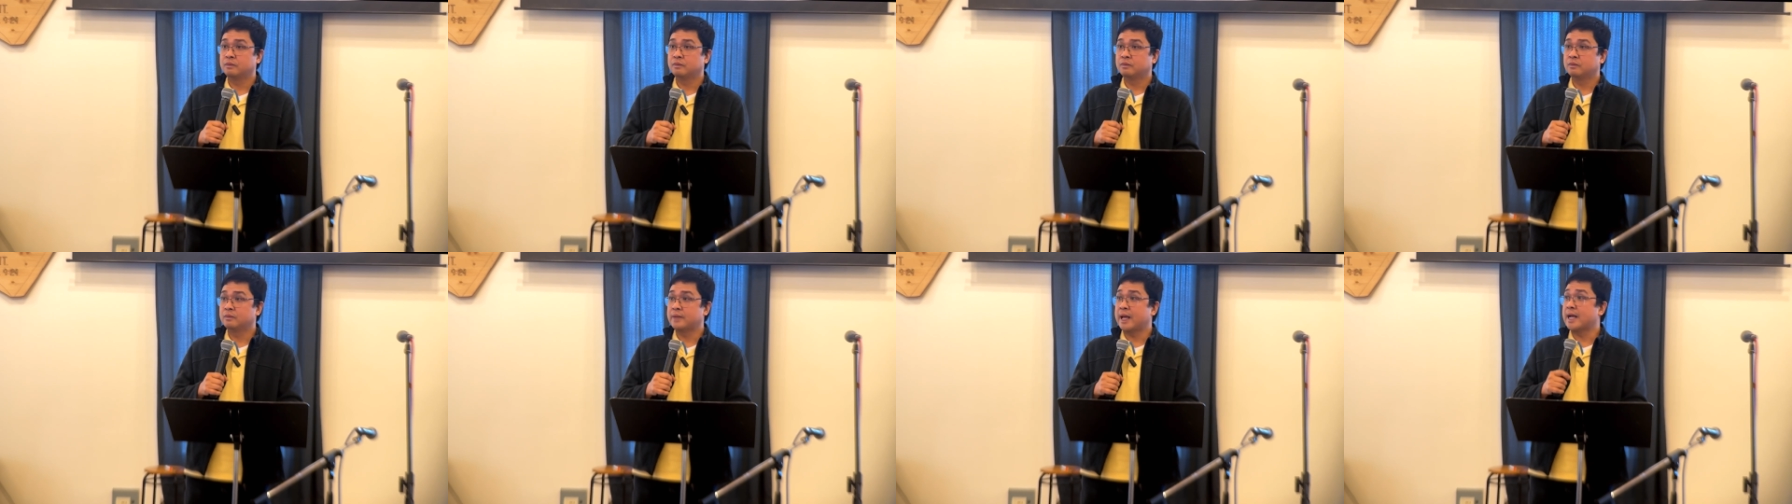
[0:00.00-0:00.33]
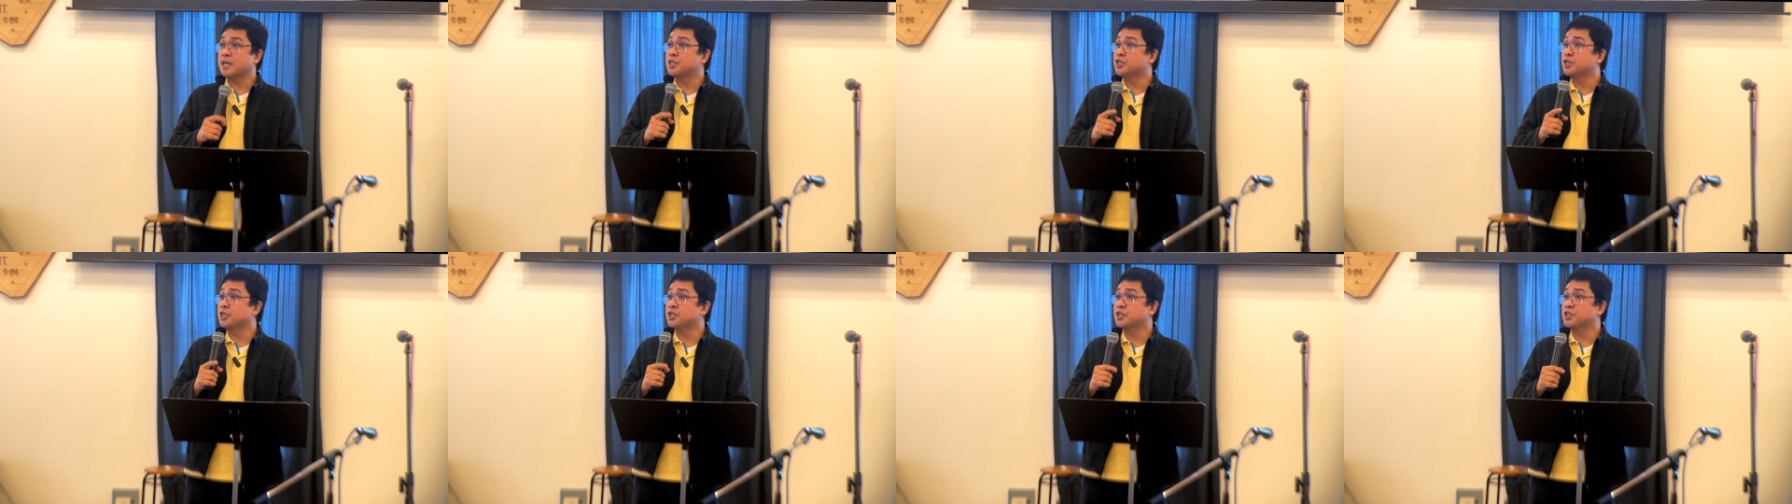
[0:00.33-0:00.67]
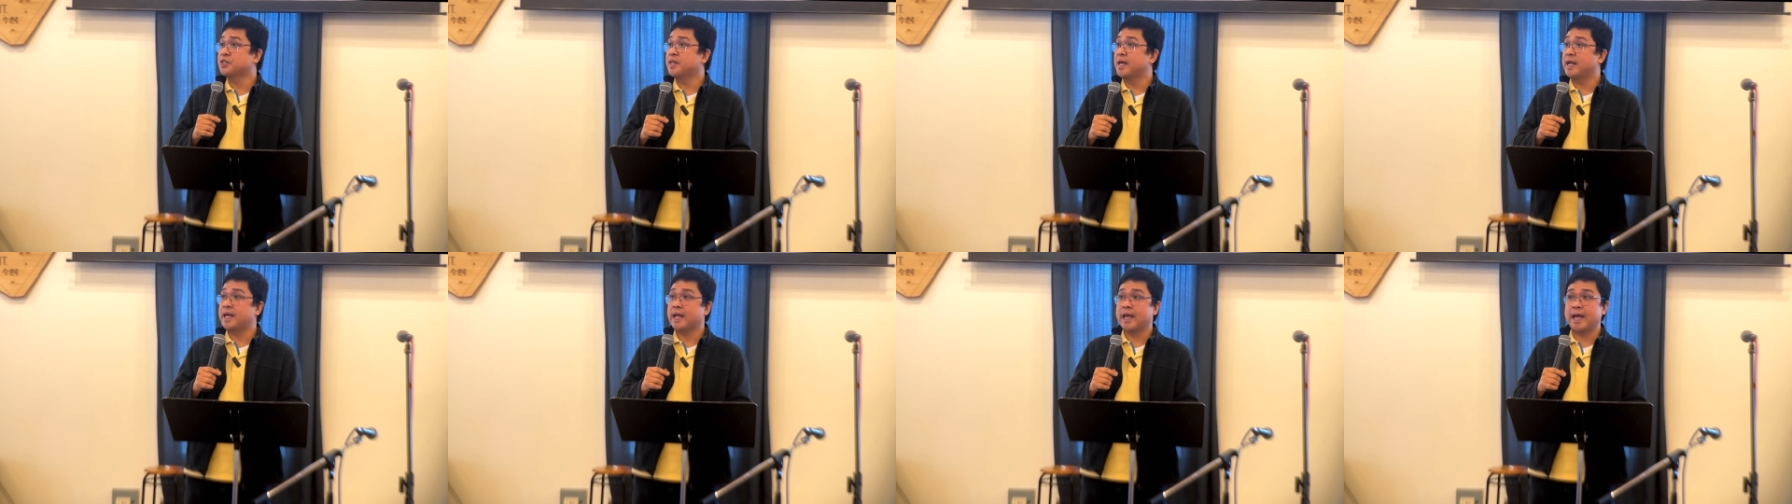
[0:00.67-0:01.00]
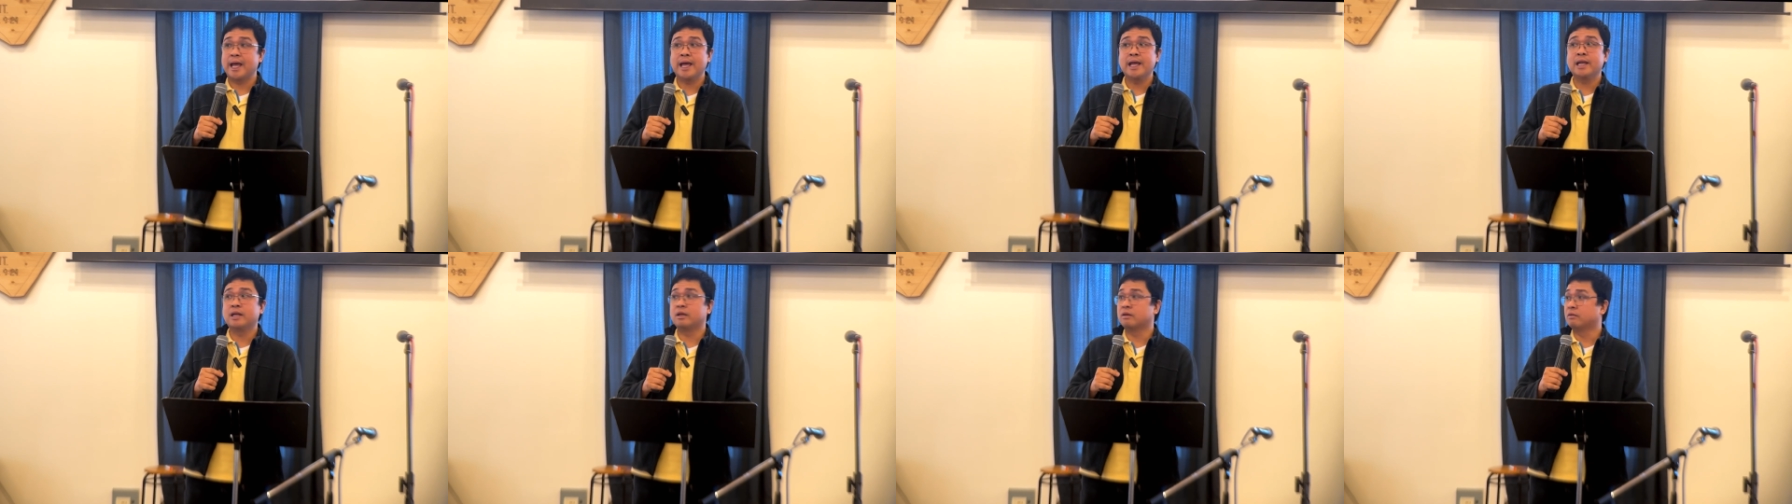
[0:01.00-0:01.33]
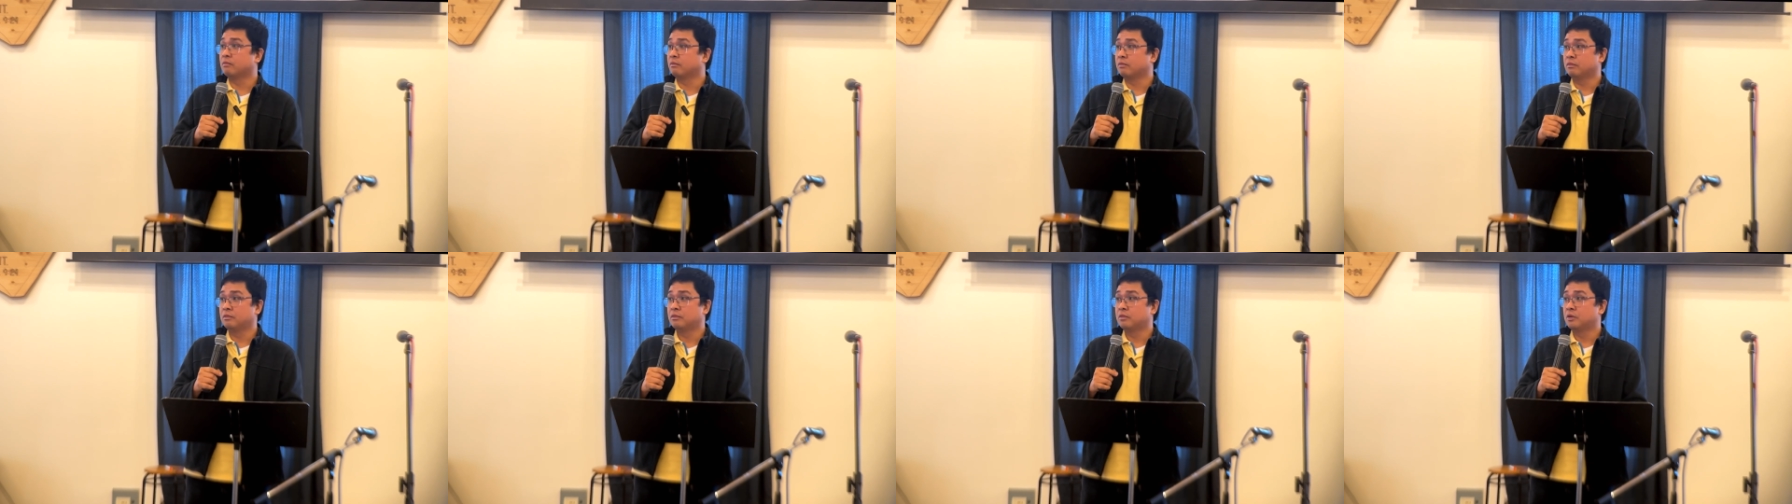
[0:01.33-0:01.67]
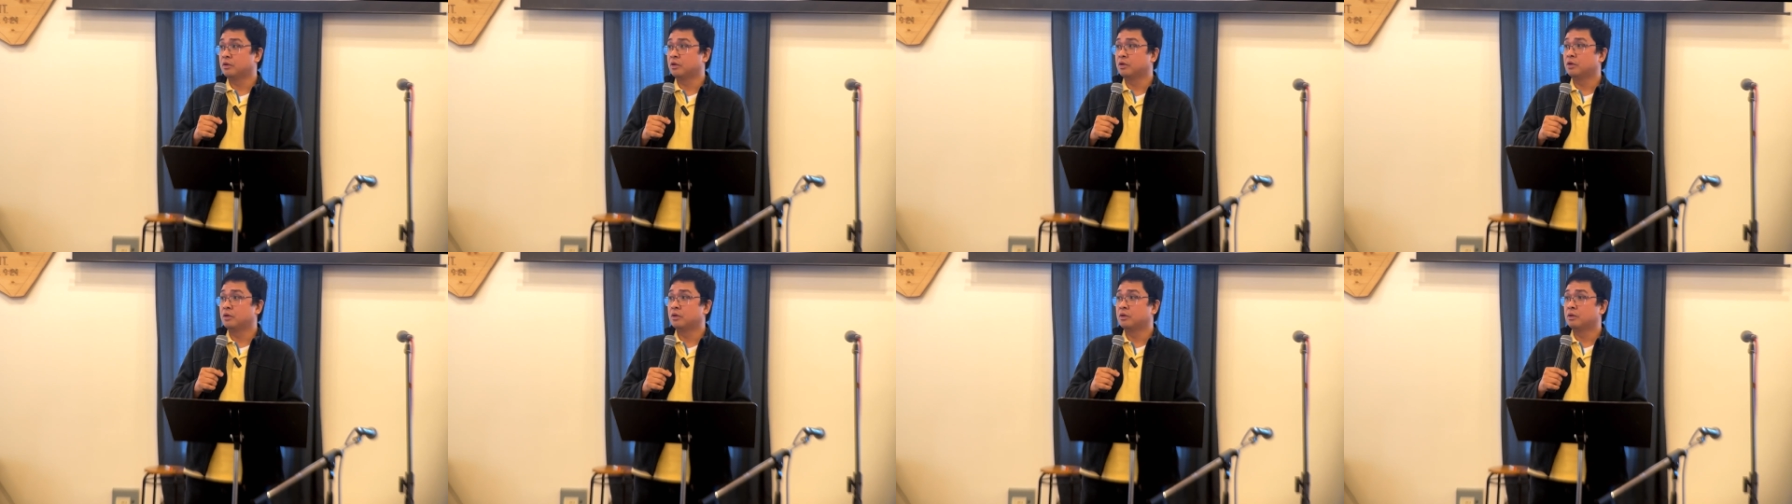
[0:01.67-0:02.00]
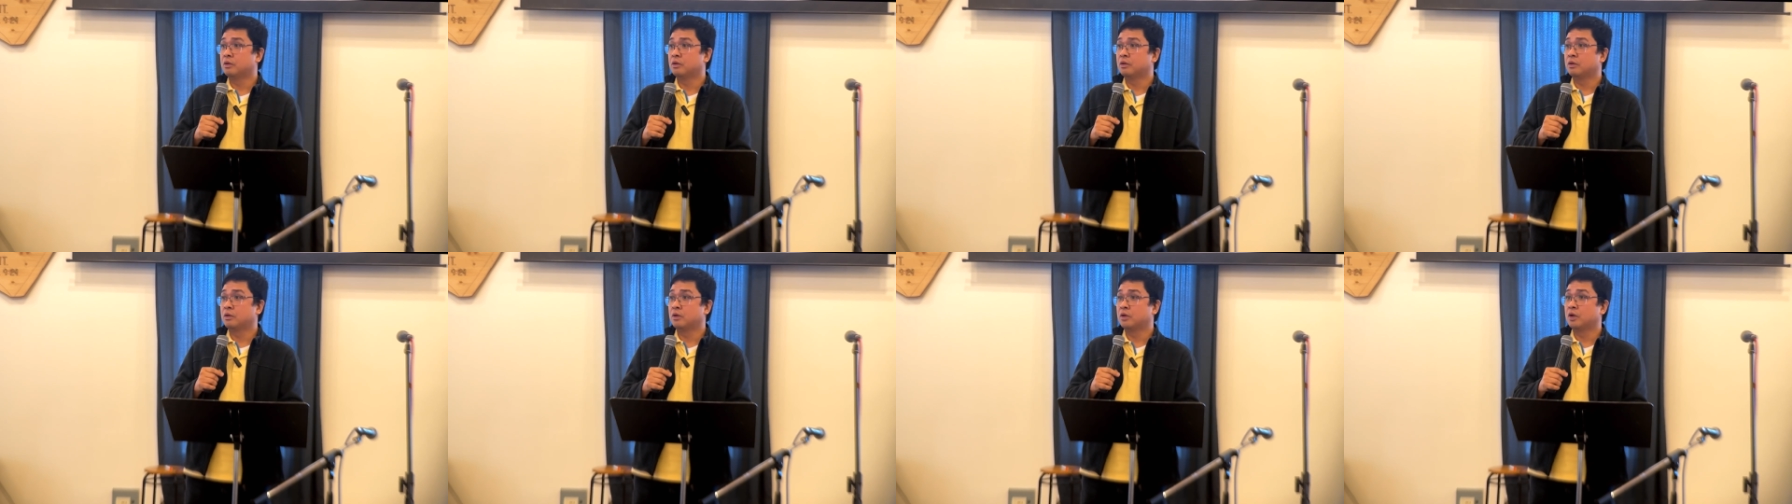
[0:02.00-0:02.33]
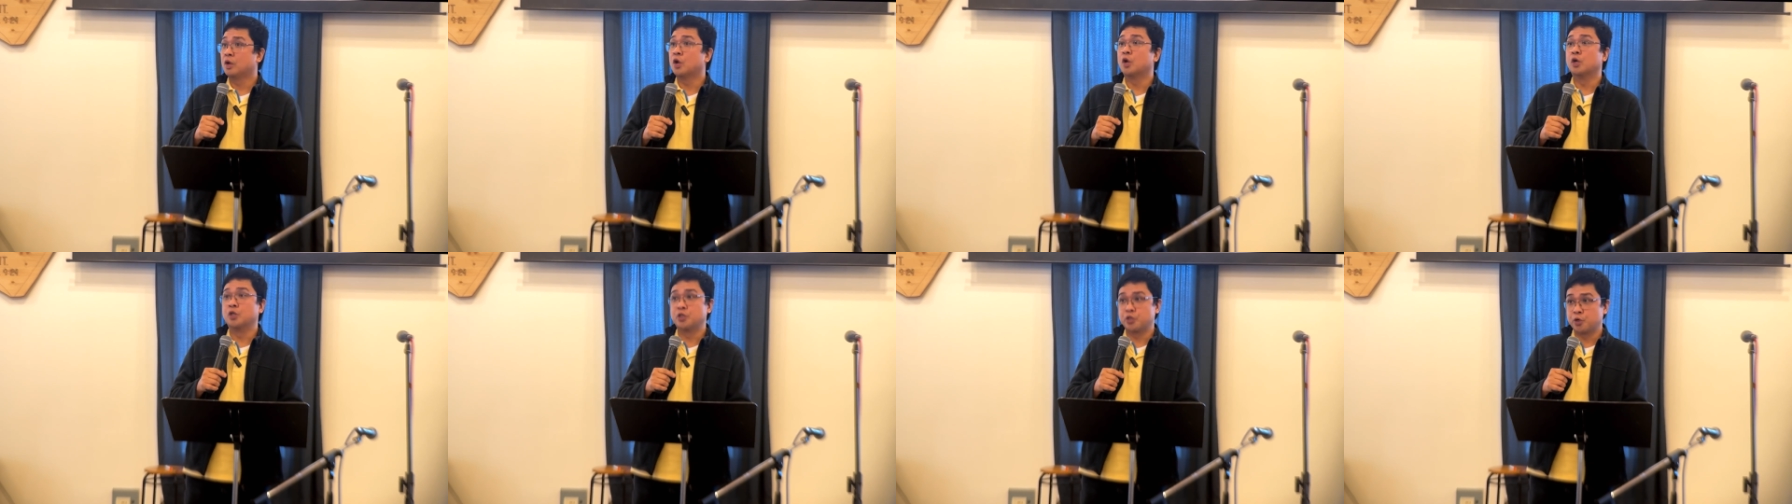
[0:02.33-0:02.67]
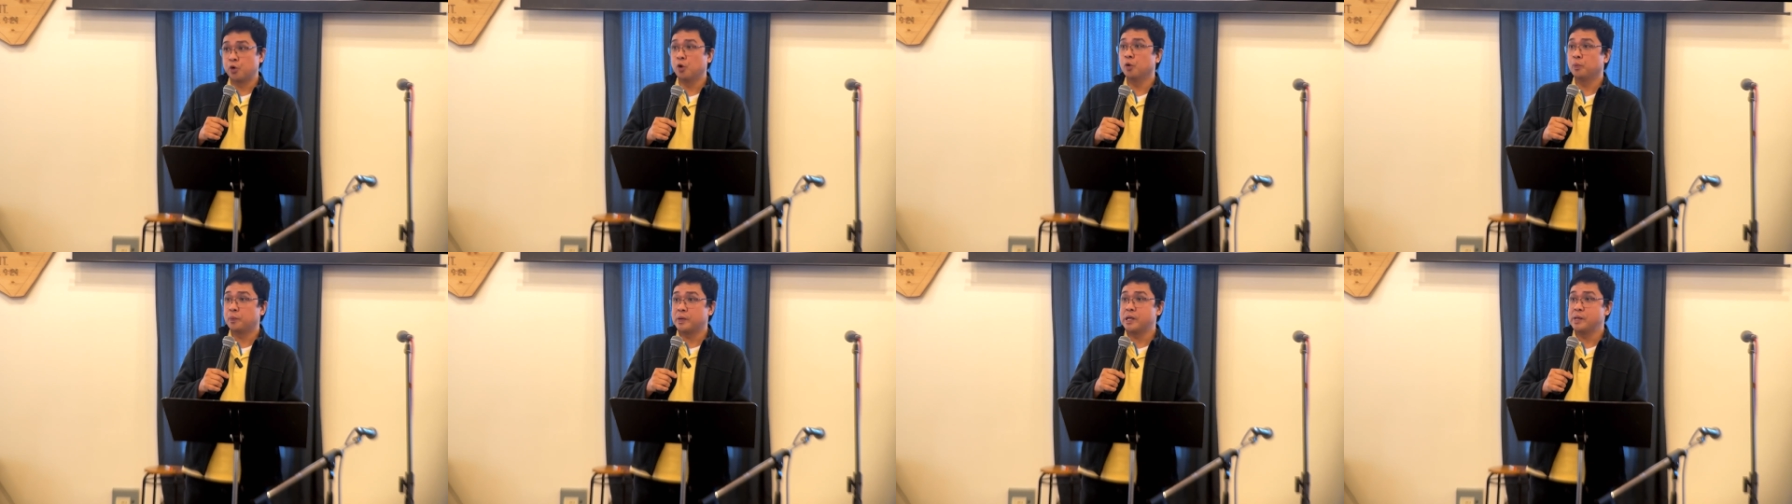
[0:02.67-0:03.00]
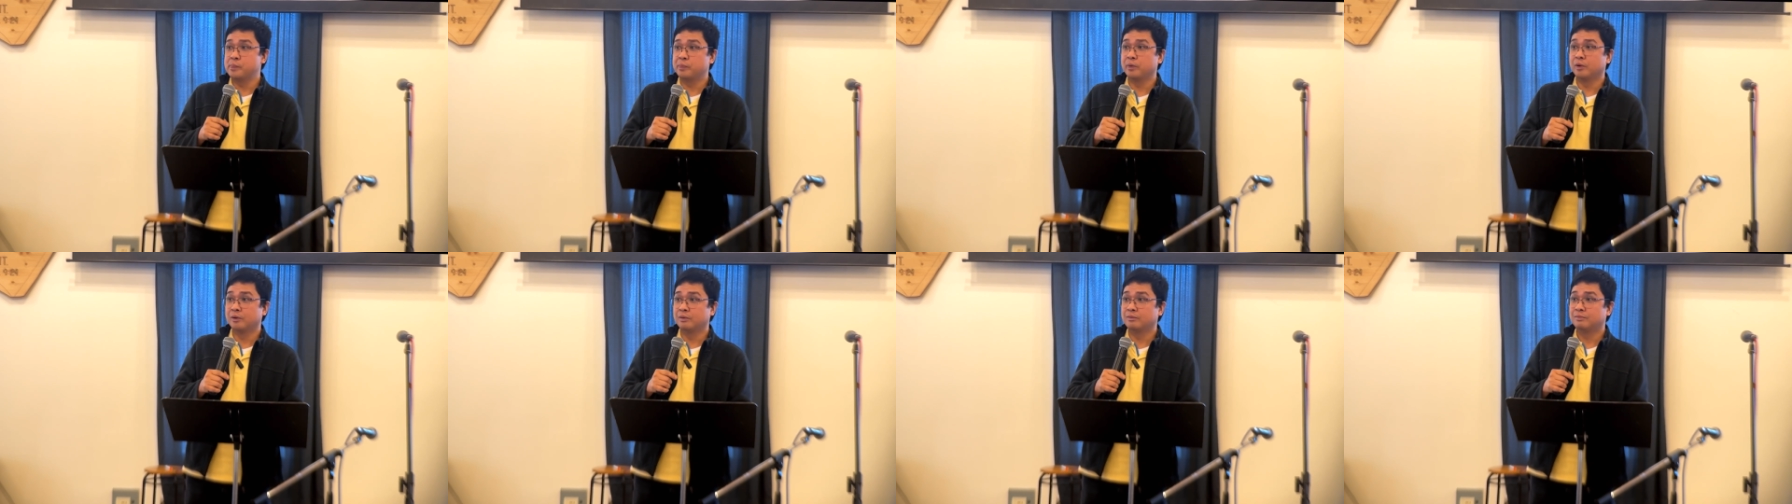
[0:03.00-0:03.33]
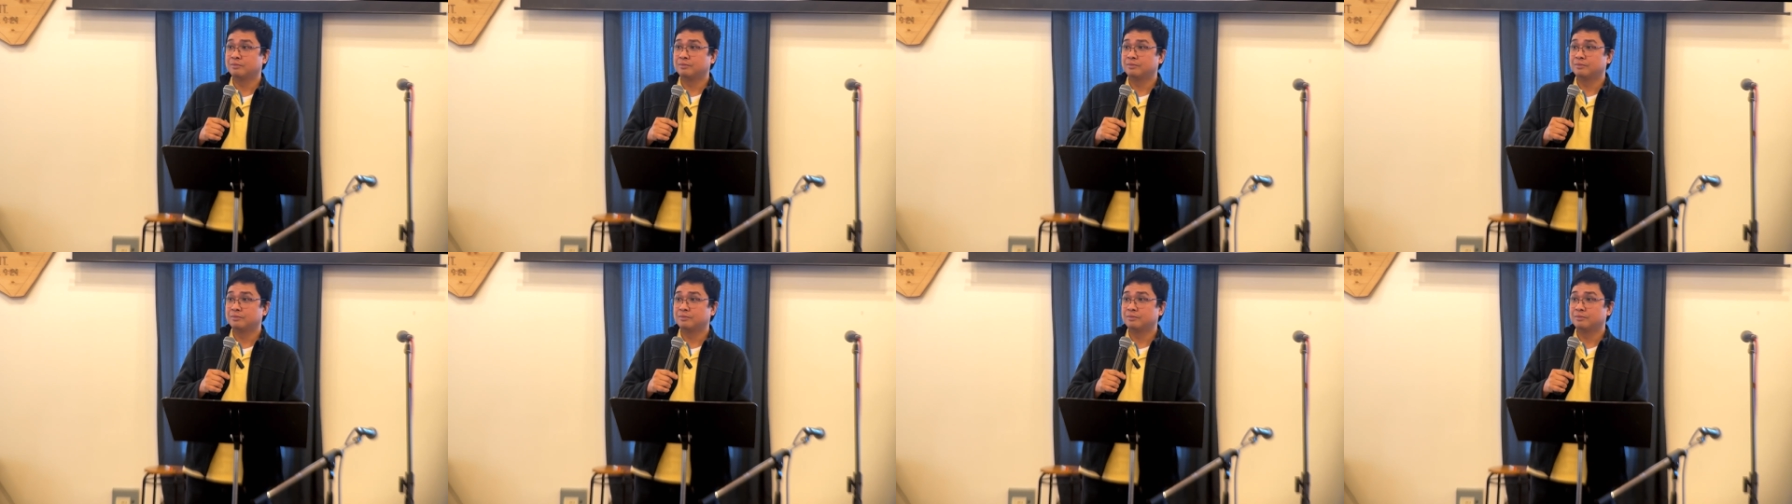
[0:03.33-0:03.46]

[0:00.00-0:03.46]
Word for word: As such, they can control people,